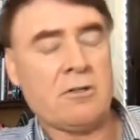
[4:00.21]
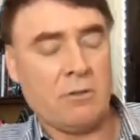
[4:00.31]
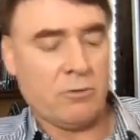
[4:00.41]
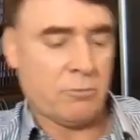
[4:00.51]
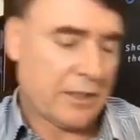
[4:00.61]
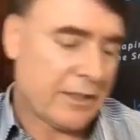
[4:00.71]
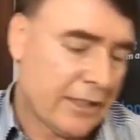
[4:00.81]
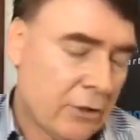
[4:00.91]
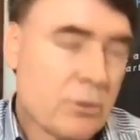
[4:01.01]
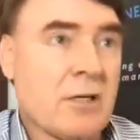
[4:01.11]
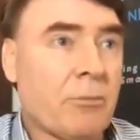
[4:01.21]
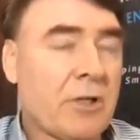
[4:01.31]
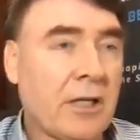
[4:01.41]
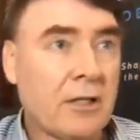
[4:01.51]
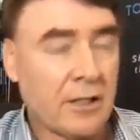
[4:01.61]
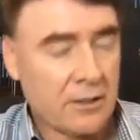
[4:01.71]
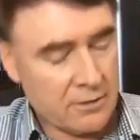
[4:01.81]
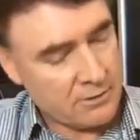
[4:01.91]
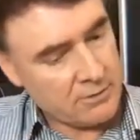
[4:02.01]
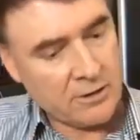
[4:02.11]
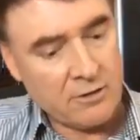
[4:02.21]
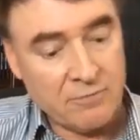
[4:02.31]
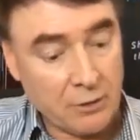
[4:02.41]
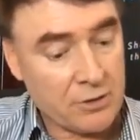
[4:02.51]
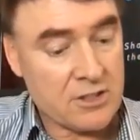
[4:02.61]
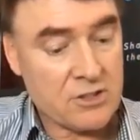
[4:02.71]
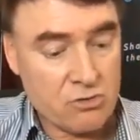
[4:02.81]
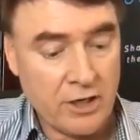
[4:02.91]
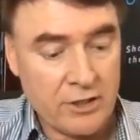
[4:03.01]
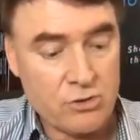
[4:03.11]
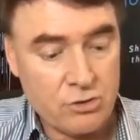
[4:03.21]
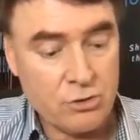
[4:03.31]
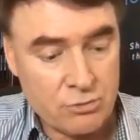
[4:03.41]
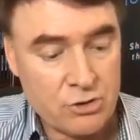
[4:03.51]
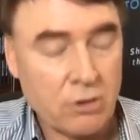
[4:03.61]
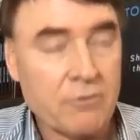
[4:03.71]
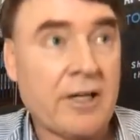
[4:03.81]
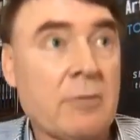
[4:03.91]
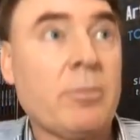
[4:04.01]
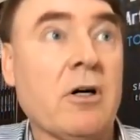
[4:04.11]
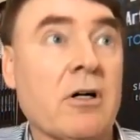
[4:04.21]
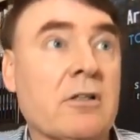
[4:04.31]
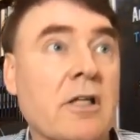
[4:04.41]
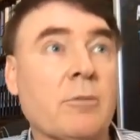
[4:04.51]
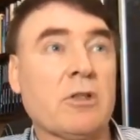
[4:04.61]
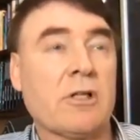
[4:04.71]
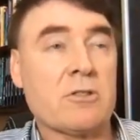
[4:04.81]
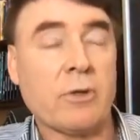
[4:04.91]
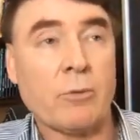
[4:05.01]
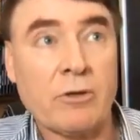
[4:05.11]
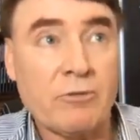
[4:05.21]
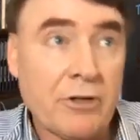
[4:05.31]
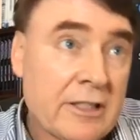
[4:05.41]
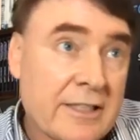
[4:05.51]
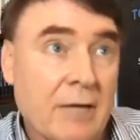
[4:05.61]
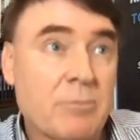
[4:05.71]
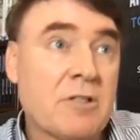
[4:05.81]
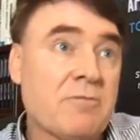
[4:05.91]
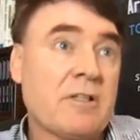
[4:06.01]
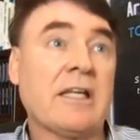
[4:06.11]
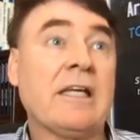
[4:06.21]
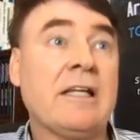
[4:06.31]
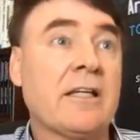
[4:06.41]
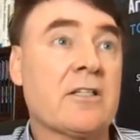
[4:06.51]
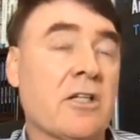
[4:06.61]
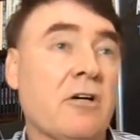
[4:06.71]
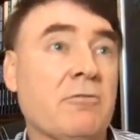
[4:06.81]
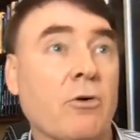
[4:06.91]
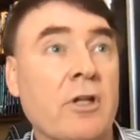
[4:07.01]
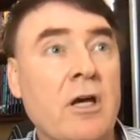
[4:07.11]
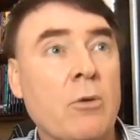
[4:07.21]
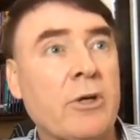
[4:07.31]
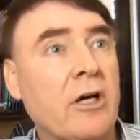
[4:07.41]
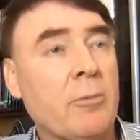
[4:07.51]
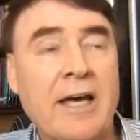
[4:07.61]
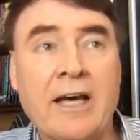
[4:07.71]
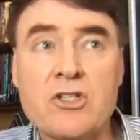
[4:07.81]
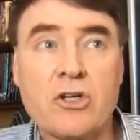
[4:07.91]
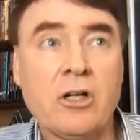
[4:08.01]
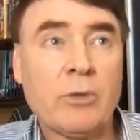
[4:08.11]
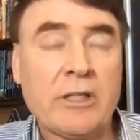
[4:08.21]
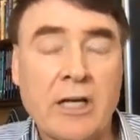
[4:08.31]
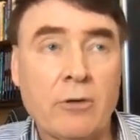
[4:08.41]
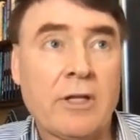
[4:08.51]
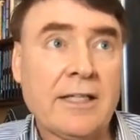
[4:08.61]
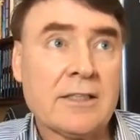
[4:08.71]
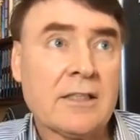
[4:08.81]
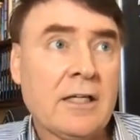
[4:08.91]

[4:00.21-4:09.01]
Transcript: with my knee or something, then the focus is trying to solve that part. We're very adaptive in healing and so forth. We've got to be agile. We know that.